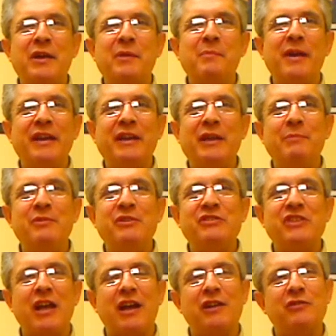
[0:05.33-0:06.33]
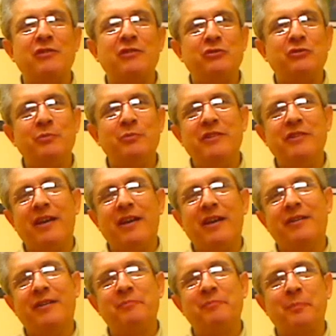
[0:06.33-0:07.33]
Hi, my name is Carlos
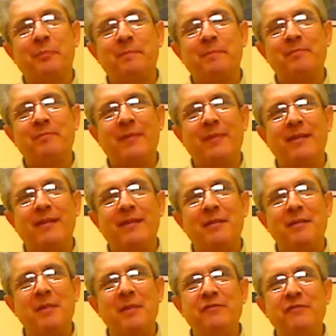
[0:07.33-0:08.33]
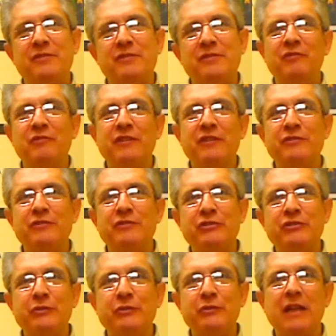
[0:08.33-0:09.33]
Ubillaga. My first video
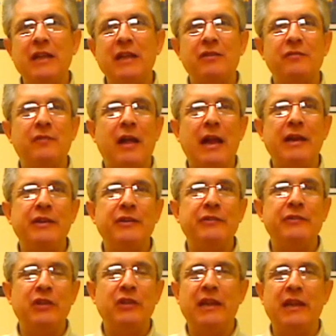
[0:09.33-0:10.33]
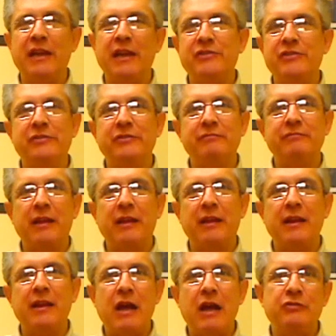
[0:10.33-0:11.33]
showed the dollar value of delegation
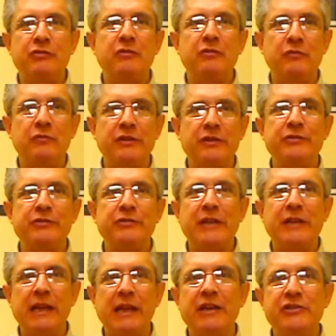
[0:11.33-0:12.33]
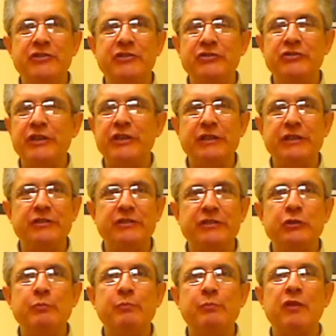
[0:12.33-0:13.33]
and how to convert your delegation
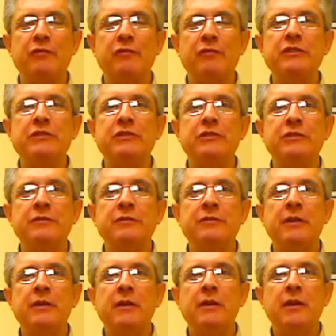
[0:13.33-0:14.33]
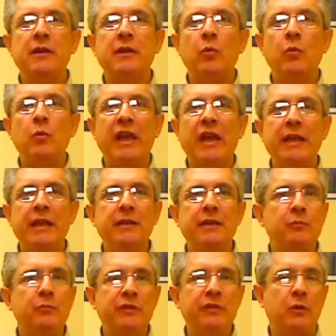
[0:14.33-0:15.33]
skills into profits. We
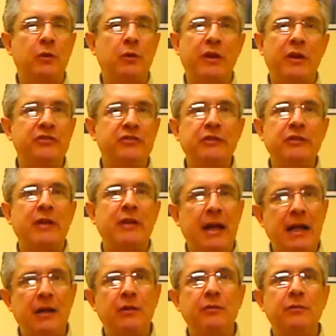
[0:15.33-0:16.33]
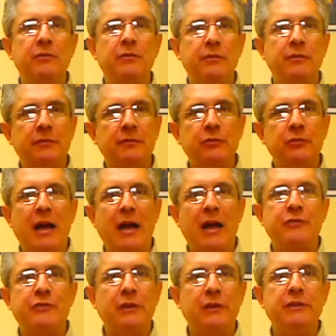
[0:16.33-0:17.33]
ended with the question of how to
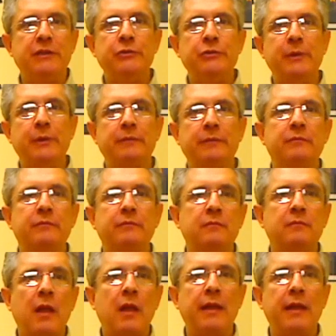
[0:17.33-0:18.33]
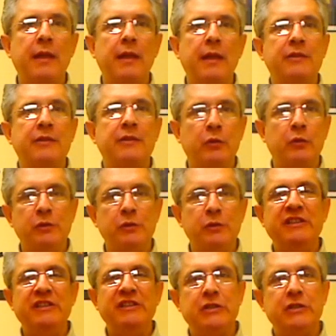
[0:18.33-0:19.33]
actually do it, and that's what
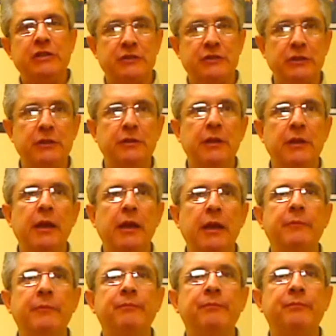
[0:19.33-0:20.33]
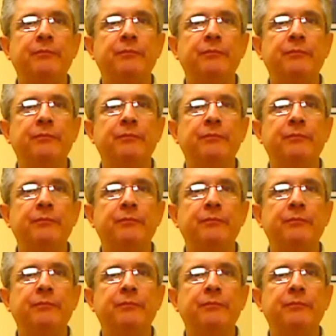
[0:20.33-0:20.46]
we'll be discussing today.